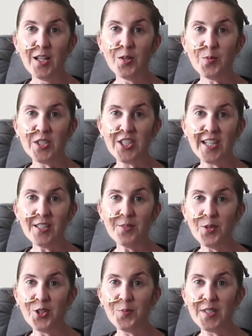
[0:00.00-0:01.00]
which at the
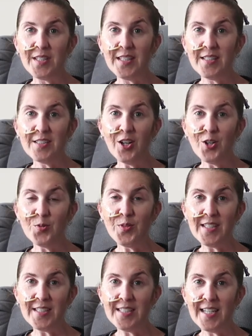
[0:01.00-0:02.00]
moment is
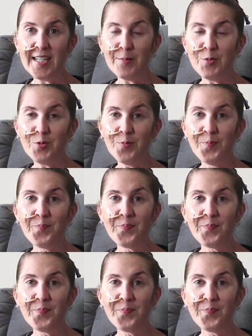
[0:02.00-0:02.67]
holding stable.